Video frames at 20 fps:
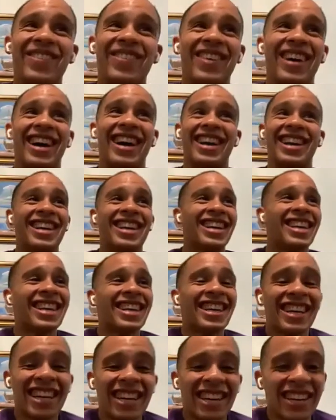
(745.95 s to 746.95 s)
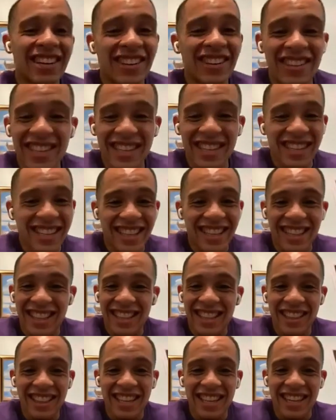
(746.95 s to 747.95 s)
all time. Man.
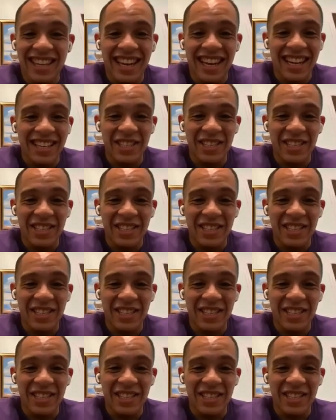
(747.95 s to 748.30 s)
Always man, they can't